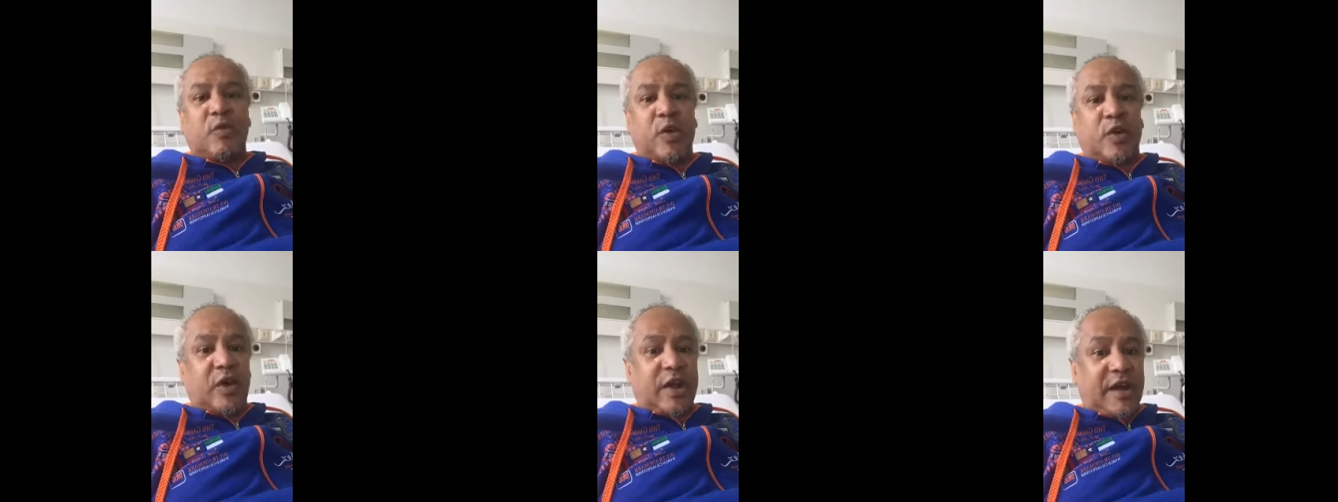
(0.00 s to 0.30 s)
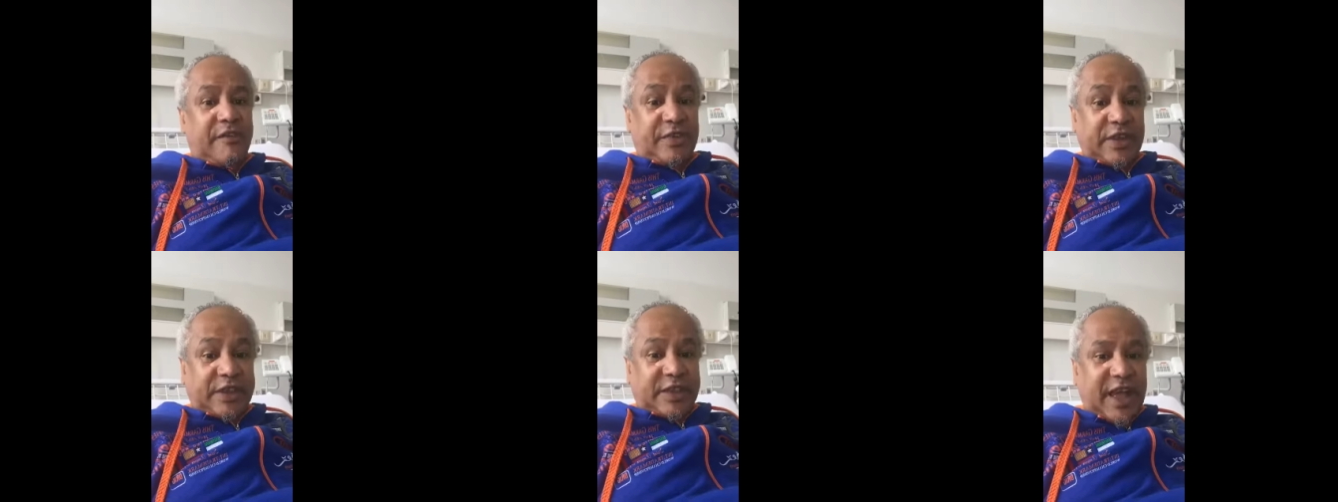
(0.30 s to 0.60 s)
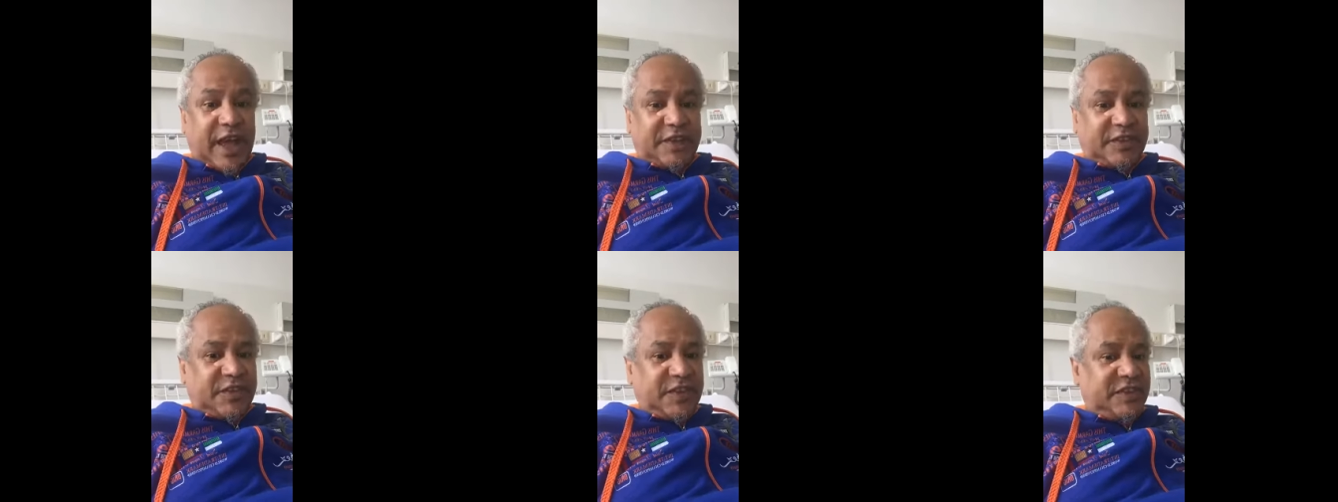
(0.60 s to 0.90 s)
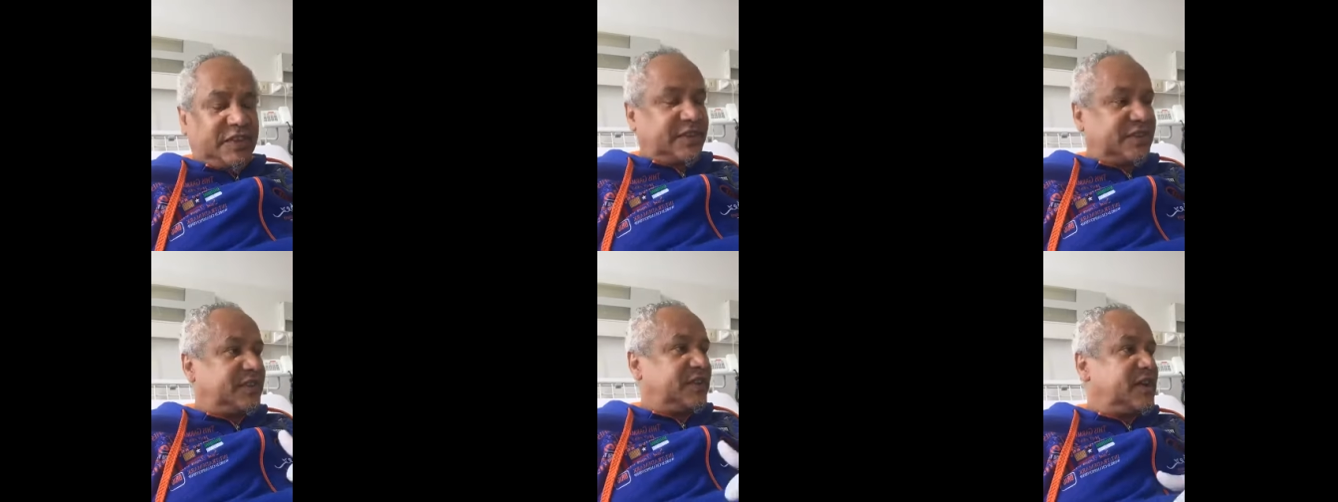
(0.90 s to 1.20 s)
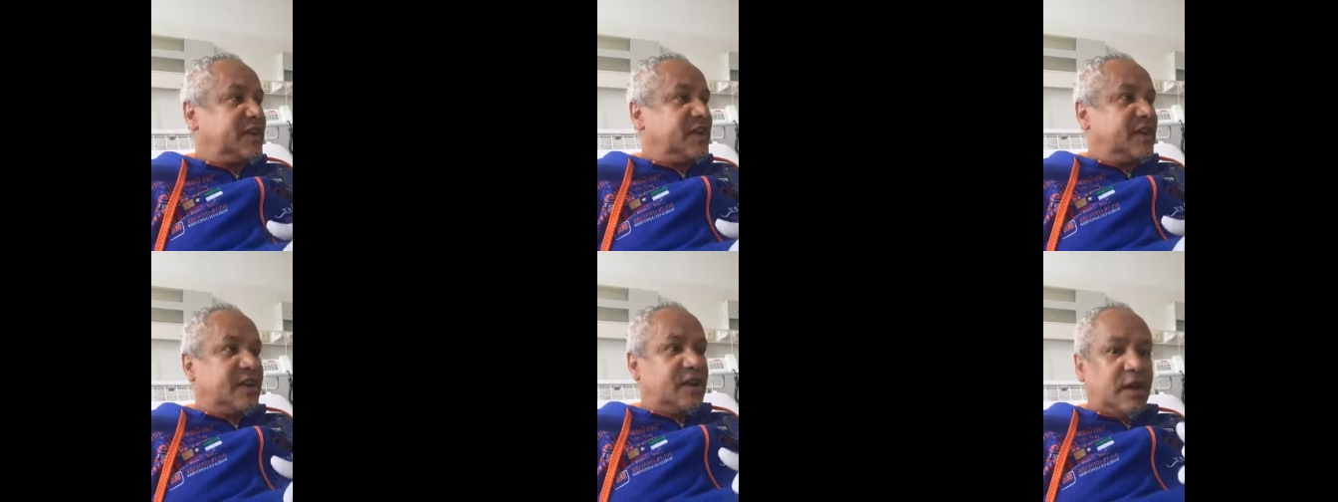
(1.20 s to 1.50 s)
we're going to have a taxis.
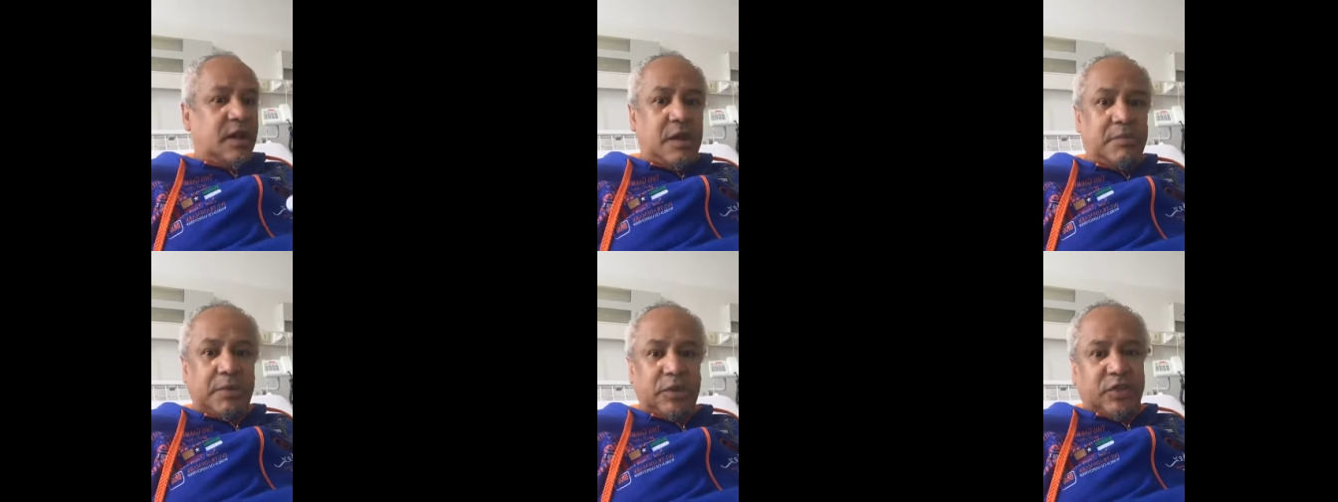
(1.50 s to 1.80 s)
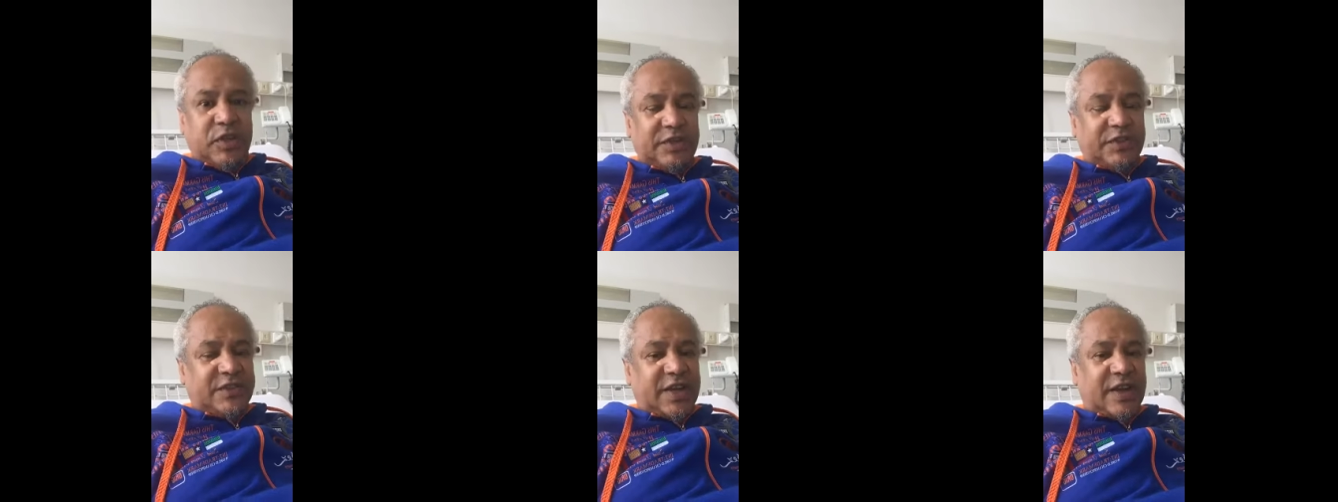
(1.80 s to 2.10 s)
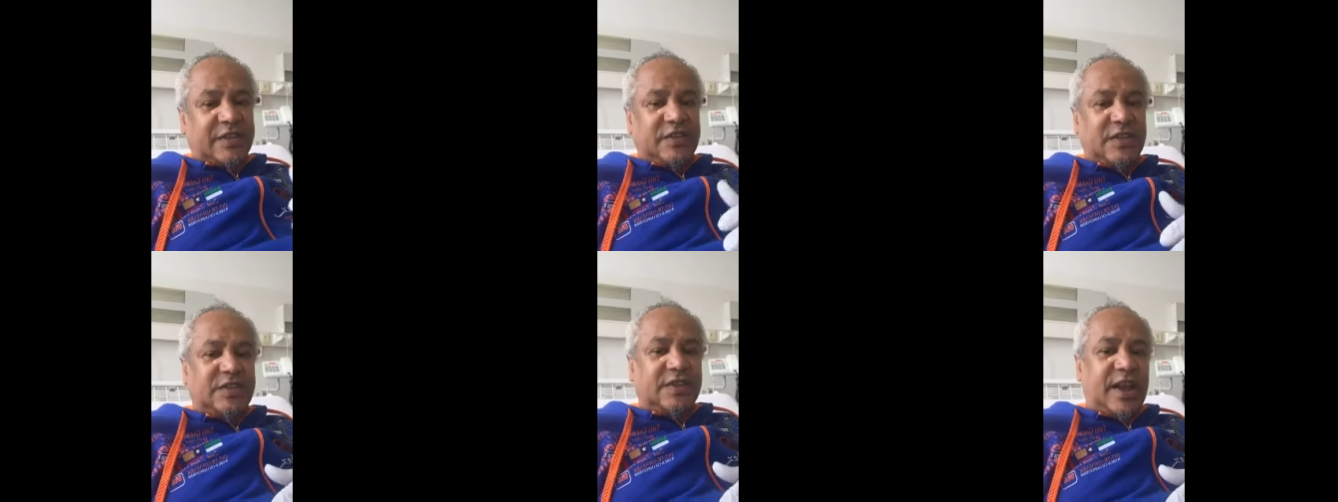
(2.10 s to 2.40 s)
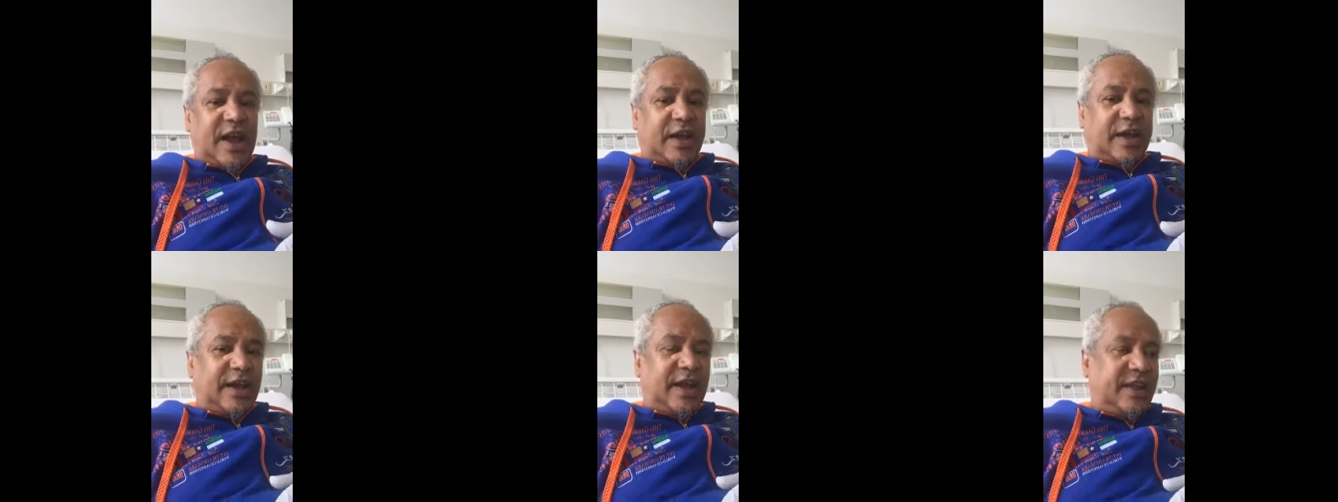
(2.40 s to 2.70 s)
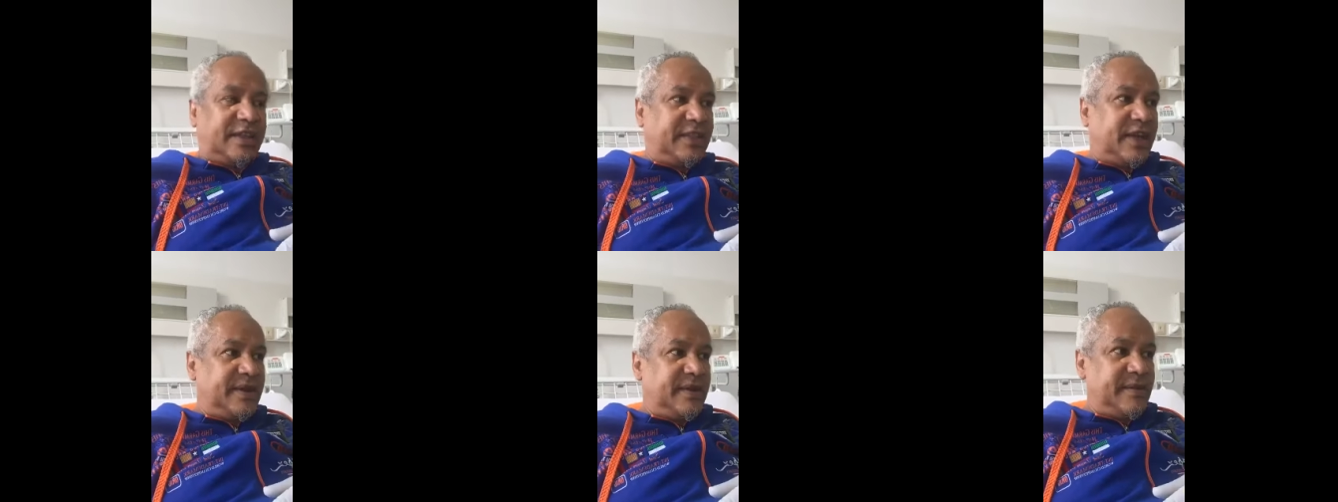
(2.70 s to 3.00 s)
Limousine taxis like a
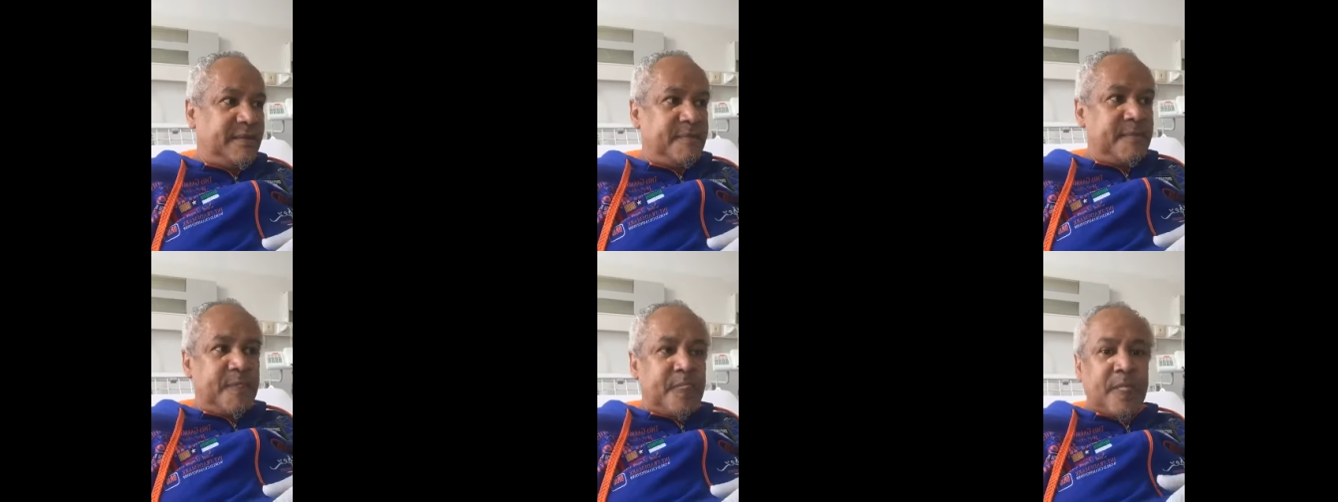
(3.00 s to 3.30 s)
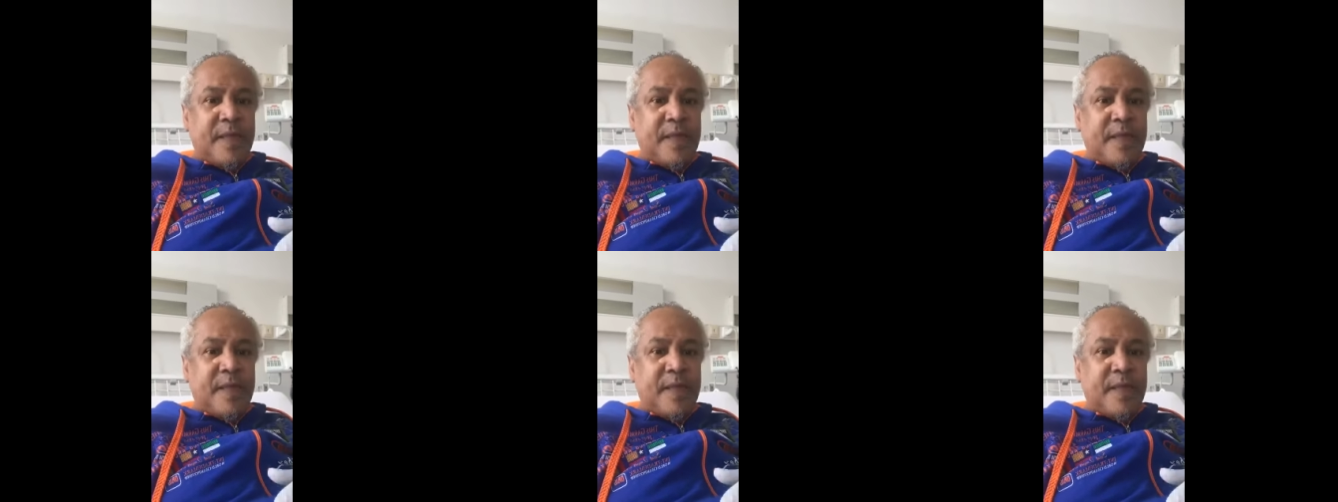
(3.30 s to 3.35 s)
London.